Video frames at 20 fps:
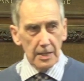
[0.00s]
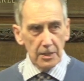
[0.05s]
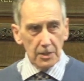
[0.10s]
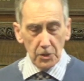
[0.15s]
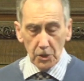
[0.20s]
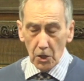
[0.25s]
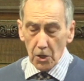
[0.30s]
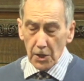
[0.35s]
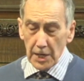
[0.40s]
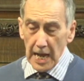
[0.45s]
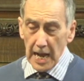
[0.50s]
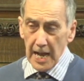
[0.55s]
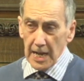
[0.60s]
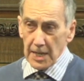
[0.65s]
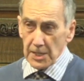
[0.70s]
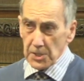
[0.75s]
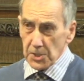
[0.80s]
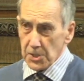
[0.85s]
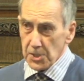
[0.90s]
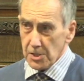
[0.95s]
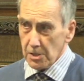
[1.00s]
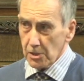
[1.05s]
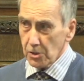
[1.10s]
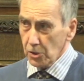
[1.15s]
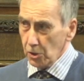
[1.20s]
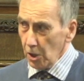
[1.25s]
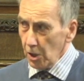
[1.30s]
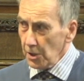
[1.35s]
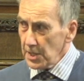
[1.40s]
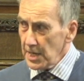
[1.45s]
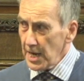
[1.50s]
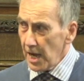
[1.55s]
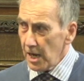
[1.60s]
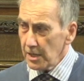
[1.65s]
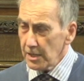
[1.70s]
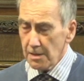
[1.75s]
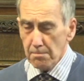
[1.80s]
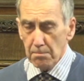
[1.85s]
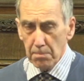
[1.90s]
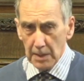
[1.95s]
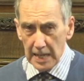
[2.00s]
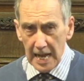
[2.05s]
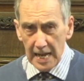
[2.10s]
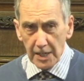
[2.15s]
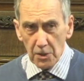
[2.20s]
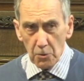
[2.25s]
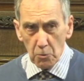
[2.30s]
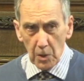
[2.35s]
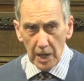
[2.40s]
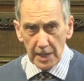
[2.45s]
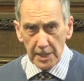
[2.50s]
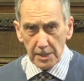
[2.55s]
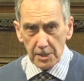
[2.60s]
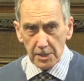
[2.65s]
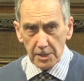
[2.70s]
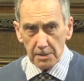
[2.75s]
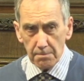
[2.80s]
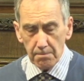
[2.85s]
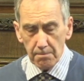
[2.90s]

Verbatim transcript: God has gone down in black and white